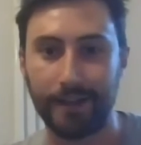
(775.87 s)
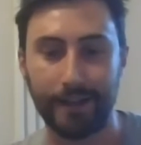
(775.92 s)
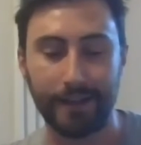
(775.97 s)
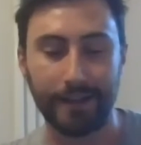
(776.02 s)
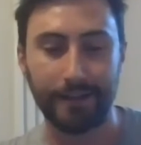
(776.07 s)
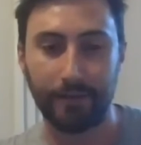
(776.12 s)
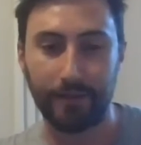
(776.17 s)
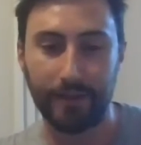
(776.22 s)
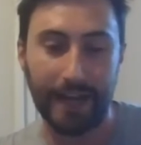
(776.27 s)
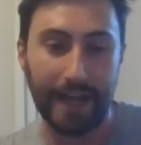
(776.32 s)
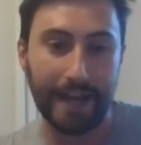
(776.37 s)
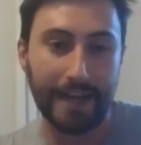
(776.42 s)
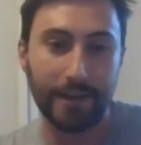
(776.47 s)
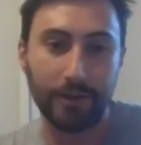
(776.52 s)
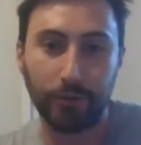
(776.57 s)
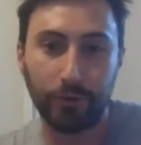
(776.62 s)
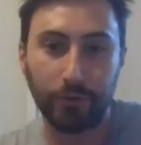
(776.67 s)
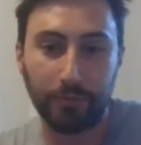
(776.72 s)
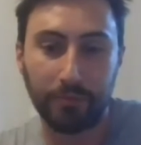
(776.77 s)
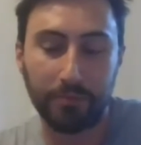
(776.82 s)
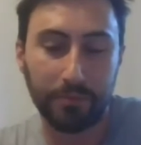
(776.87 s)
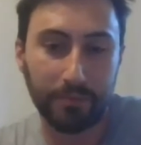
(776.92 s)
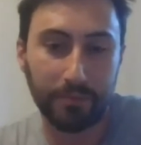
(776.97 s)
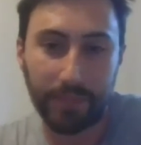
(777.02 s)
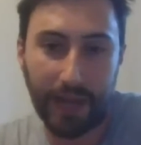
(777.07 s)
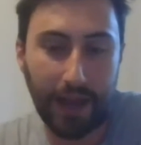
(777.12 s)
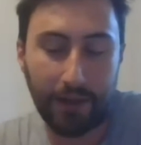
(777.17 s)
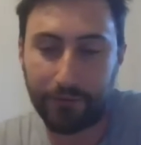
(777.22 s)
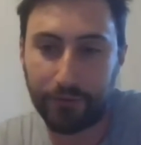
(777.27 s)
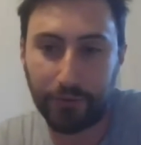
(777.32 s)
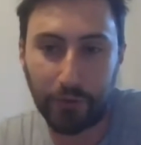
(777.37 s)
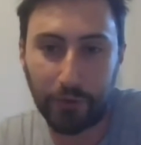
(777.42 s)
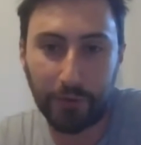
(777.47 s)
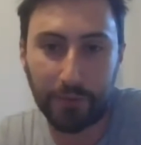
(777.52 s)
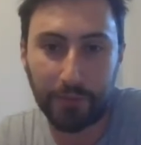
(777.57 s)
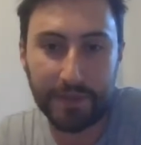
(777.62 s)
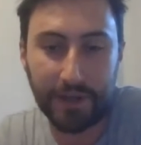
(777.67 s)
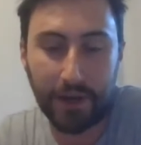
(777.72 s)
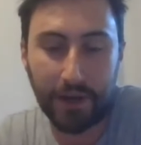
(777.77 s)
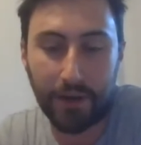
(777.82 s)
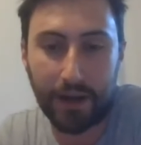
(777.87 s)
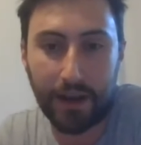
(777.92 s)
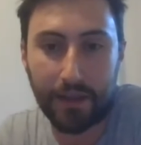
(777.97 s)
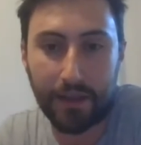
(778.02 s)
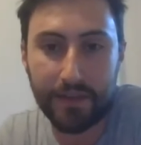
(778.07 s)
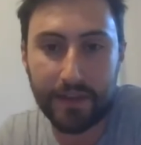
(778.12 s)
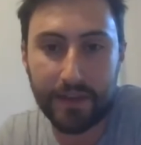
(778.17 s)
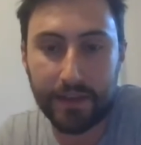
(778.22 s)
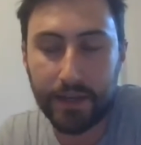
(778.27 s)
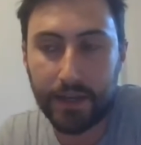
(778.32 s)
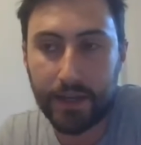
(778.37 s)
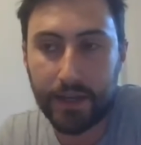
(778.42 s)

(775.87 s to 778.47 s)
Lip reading: Lendlord platform, and I think,